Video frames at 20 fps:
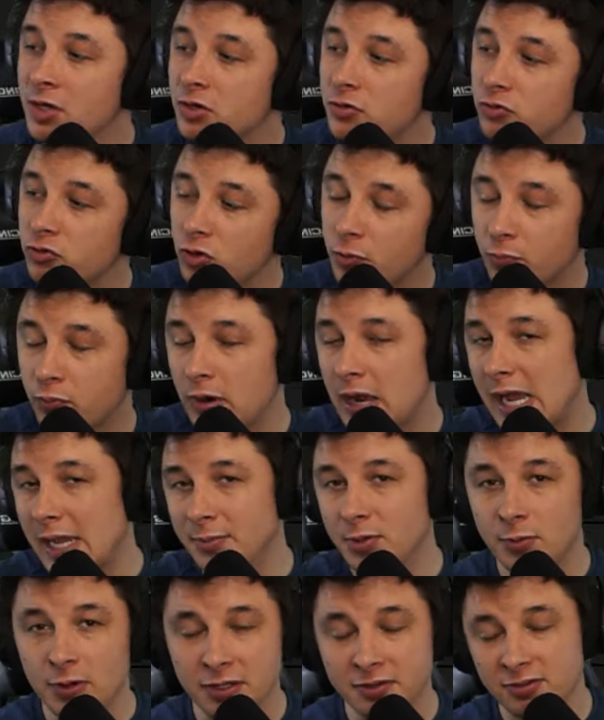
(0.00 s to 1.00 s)
should probably
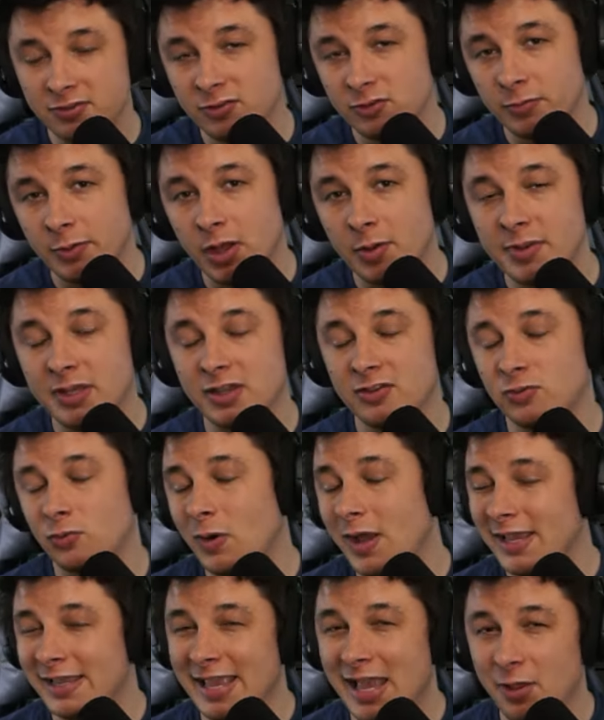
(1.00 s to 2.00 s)
be wearing this as well, because
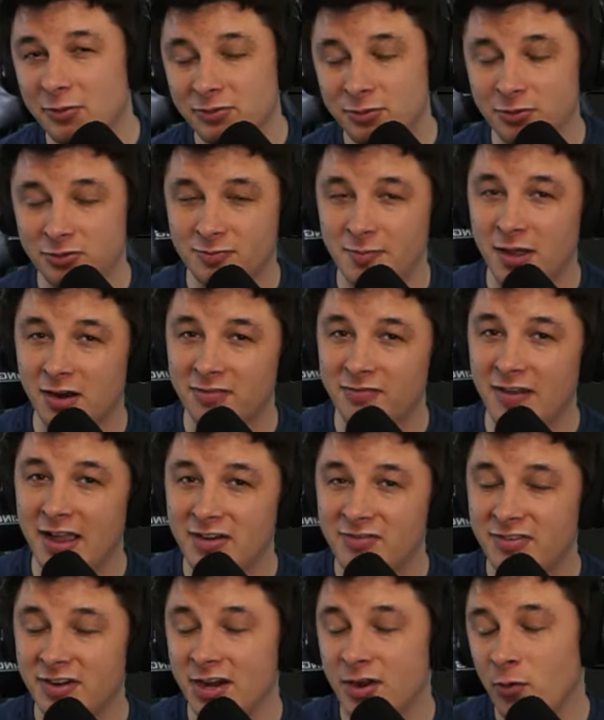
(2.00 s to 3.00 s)
White Council is
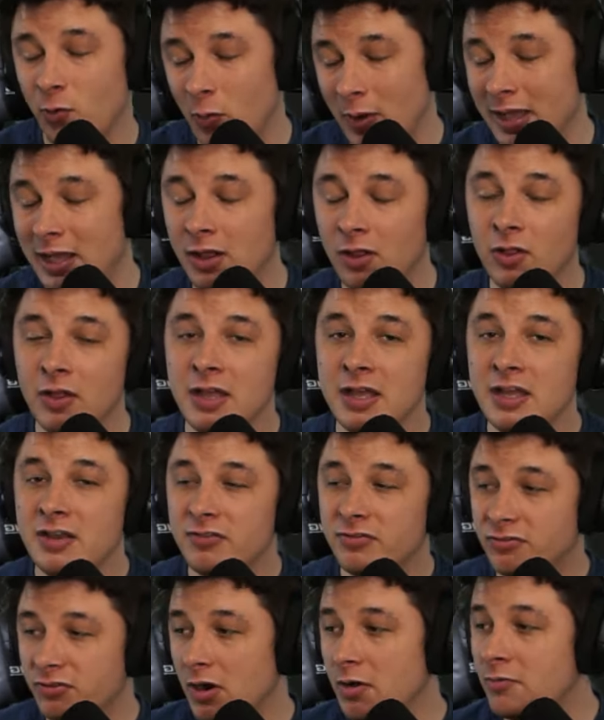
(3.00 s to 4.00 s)
modified very well
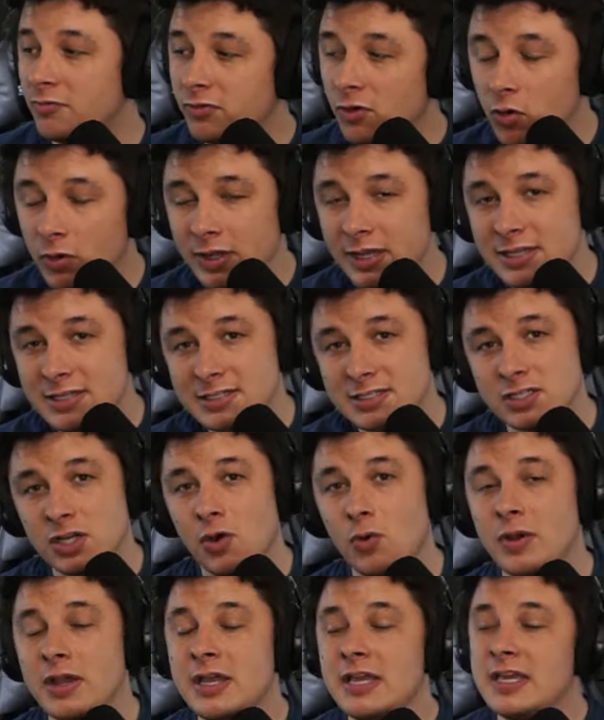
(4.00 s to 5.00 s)
from focus.
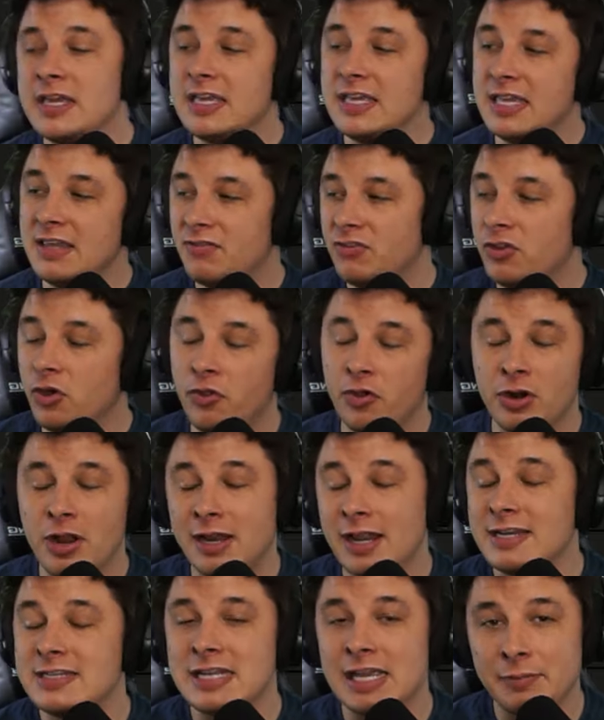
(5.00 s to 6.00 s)
So even though they're not
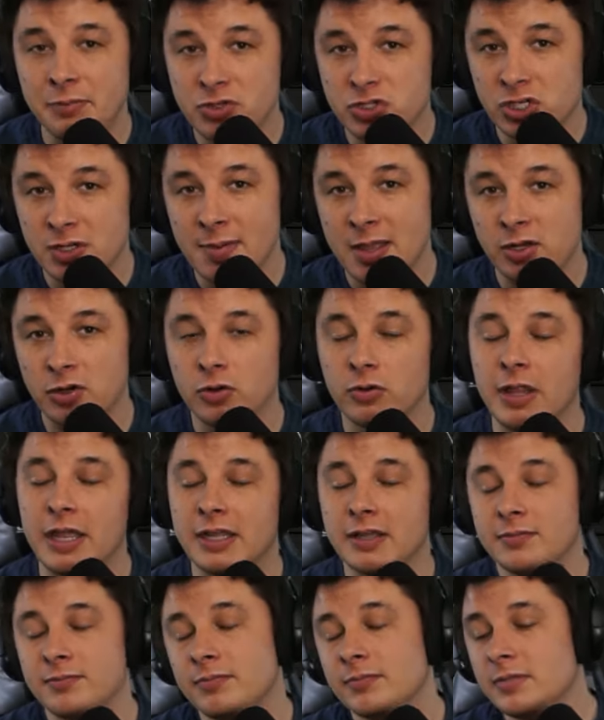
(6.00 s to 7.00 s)
a damage commander,
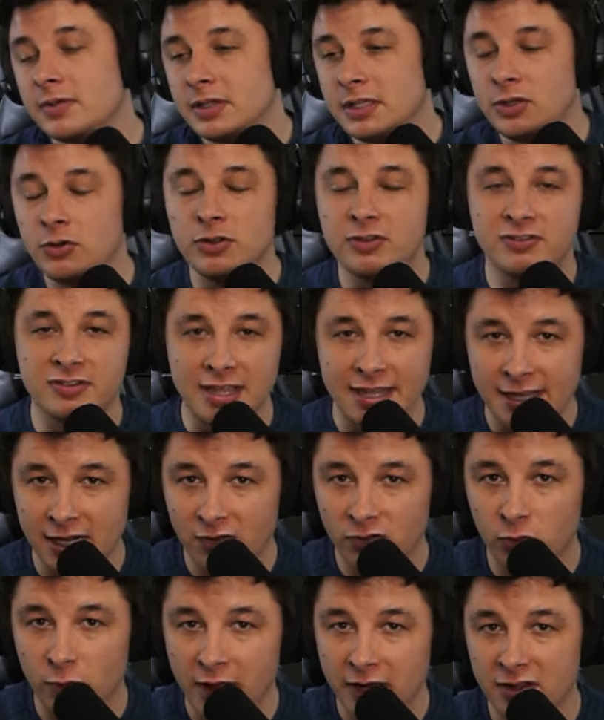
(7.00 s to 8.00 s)
like you could say
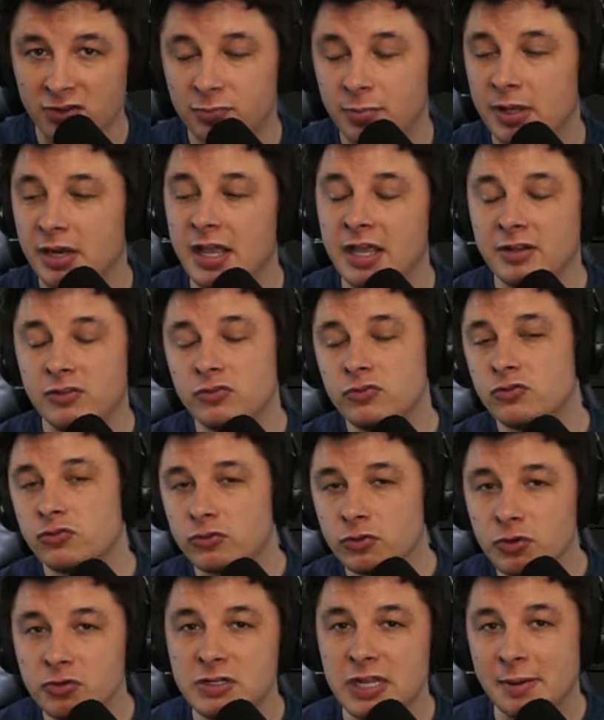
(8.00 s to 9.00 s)
Gandalf the White is, but a
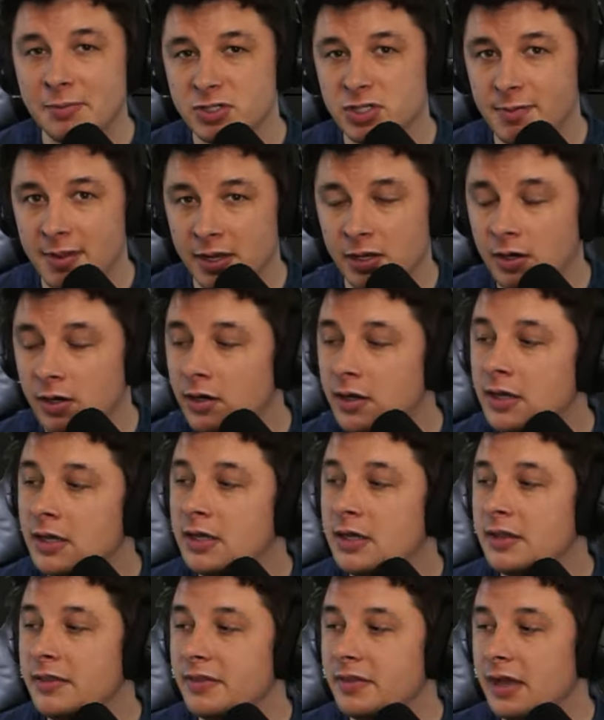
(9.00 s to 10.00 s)
true damage commander,
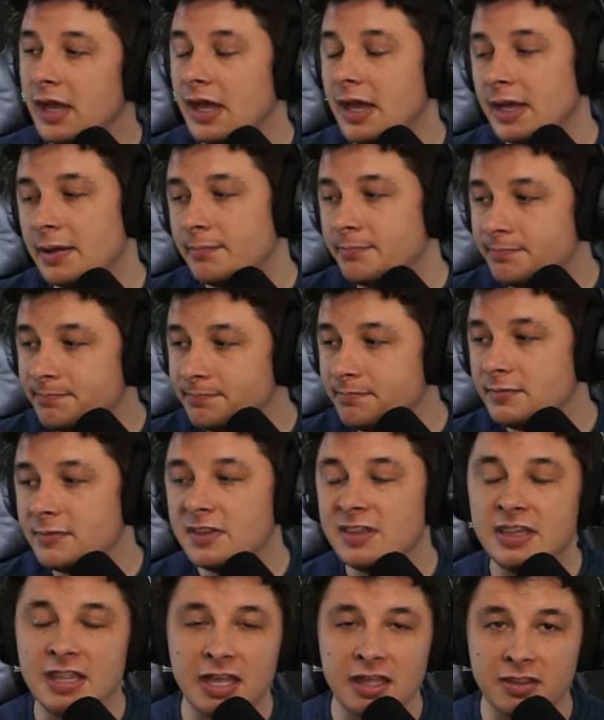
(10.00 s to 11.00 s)

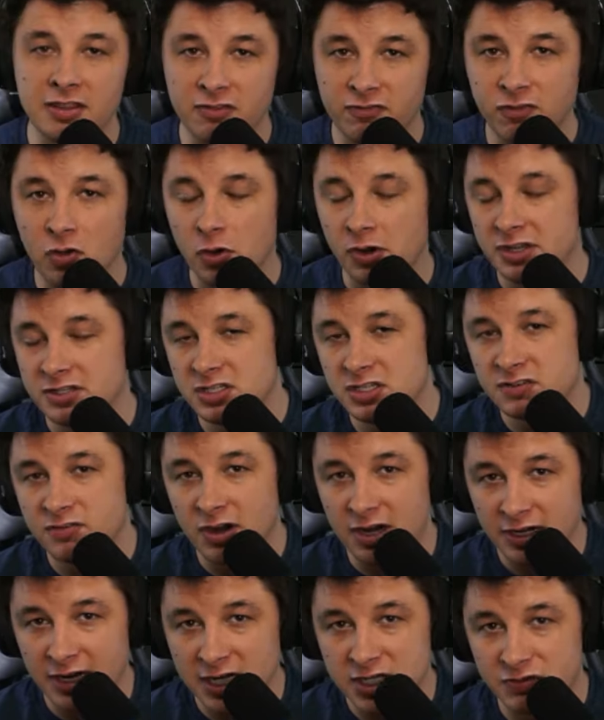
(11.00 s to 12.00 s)
the focus is
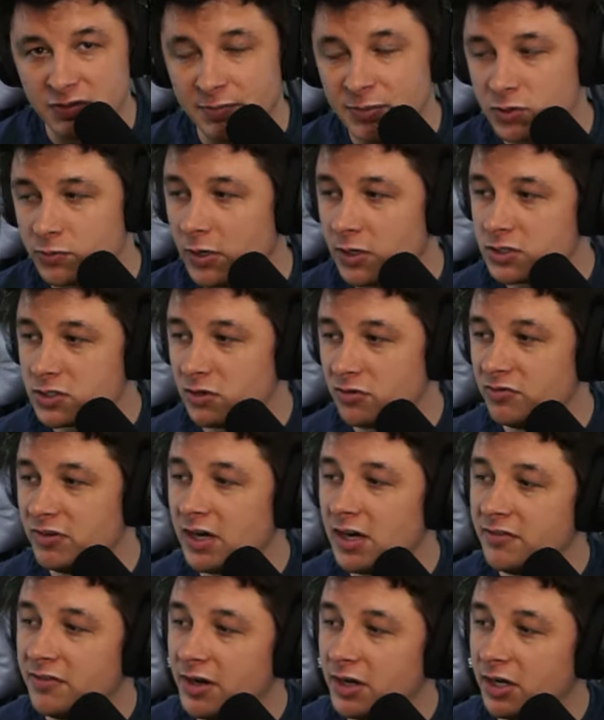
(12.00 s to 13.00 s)
very nice for them as well. So
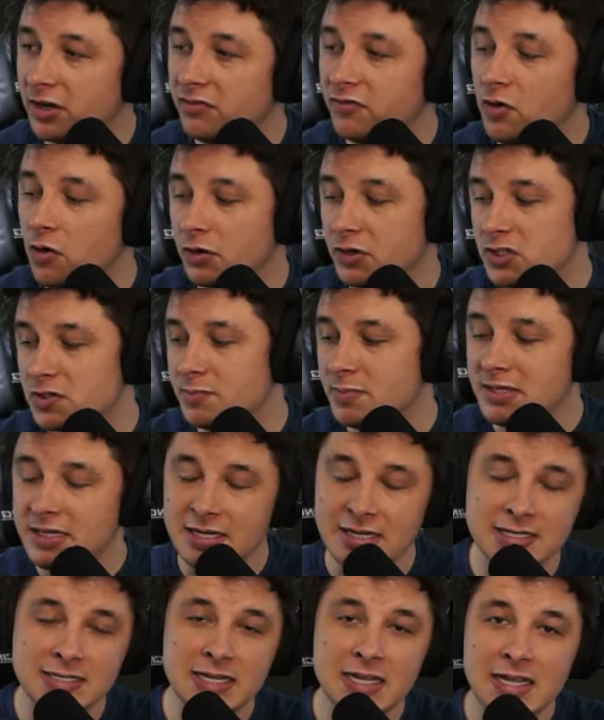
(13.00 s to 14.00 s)
very good focus
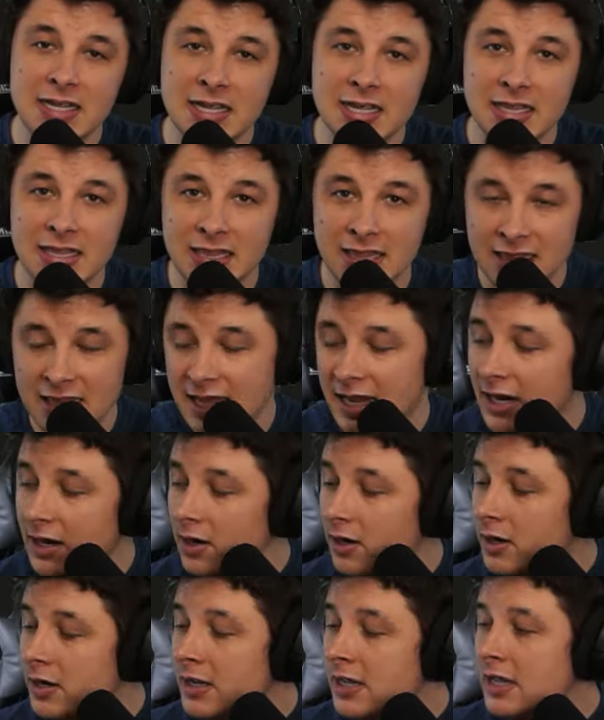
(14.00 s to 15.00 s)
piece there.